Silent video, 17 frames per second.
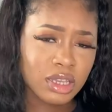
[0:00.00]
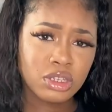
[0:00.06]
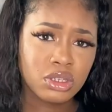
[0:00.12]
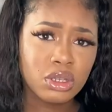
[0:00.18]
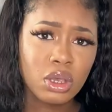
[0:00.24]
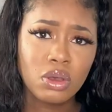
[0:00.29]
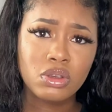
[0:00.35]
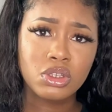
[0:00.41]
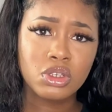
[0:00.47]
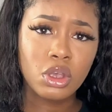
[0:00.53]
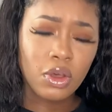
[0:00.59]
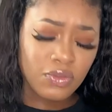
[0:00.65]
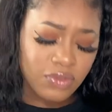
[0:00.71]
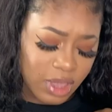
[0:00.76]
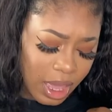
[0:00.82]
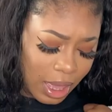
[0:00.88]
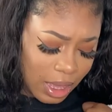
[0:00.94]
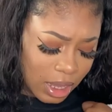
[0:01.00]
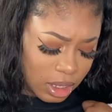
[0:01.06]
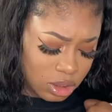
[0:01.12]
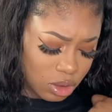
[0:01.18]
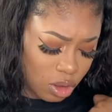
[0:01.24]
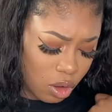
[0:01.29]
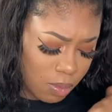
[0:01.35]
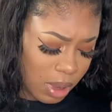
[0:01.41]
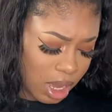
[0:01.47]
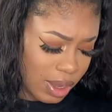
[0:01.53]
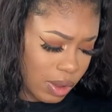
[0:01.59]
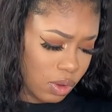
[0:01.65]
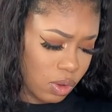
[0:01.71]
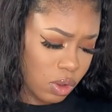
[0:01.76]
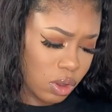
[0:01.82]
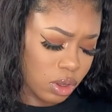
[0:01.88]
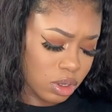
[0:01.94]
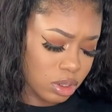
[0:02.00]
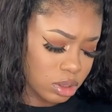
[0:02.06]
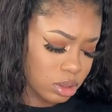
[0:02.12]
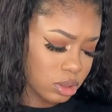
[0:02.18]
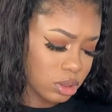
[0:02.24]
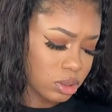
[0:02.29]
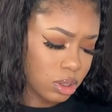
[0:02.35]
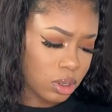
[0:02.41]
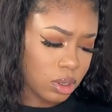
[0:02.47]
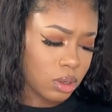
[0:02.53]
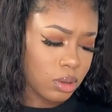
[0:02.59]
It's so soft, guys. Oh my gosh.